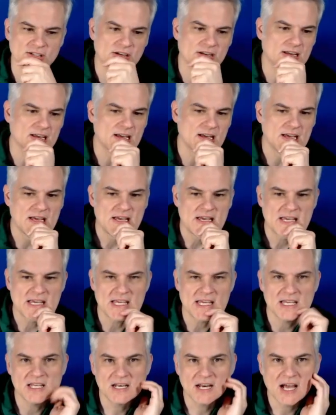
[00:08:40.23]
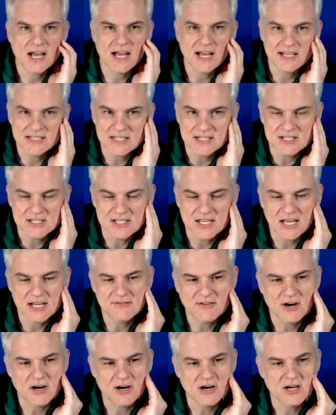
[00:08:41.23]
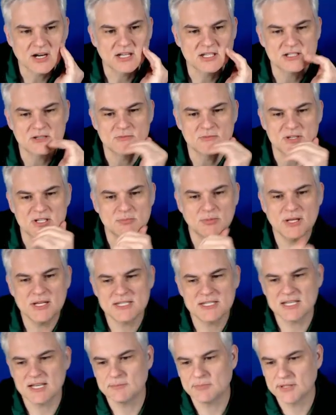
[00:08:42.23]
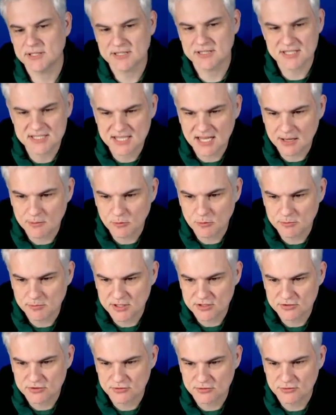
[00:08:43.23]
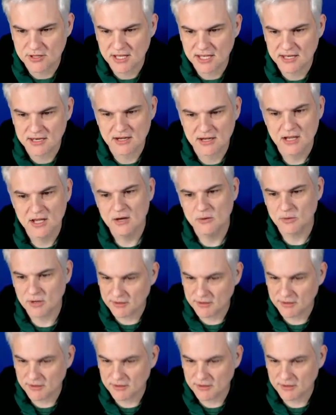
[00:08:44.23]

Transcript: logic inside of our custom display template. The same would be true then